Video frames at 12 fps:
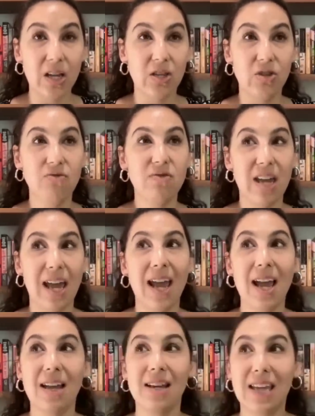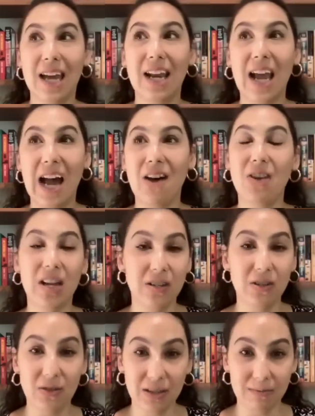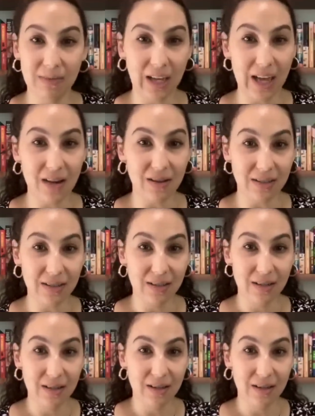you can get out and do something else.